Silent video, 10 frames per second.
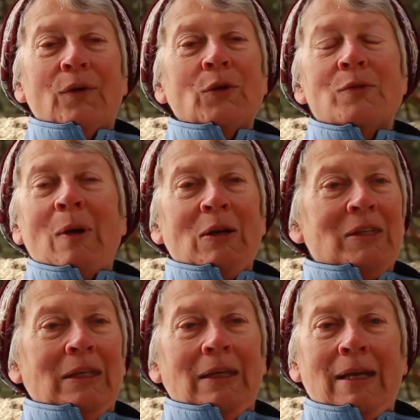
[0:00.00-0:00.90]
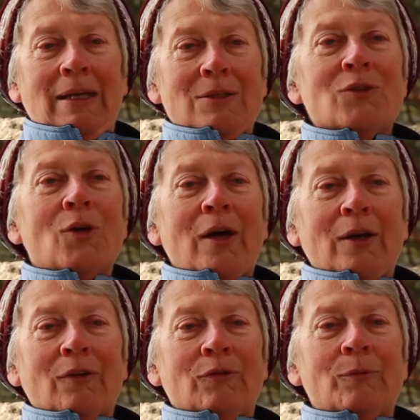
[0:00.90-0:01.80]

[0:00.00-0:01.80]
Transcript: Volksmarching has thought of